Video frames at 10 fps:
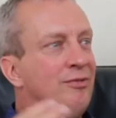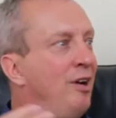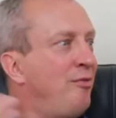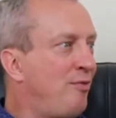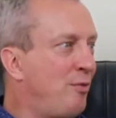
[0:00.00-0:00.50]

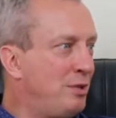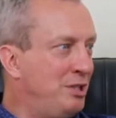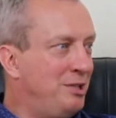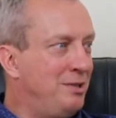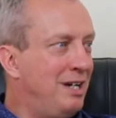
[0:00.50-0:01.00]
over
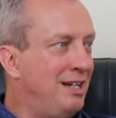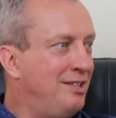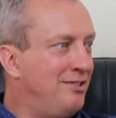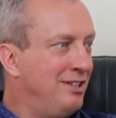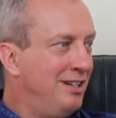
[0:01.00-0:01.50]
42
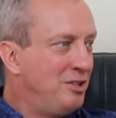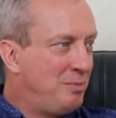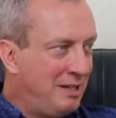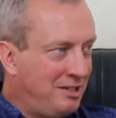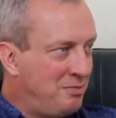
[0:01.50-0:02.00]
days,
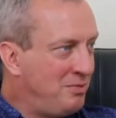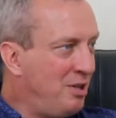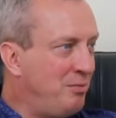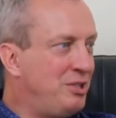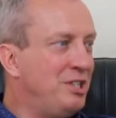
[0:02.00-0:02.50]
spending some
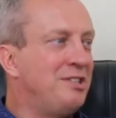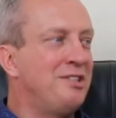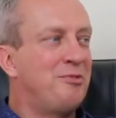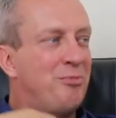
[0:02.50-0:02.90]
time with Jesus,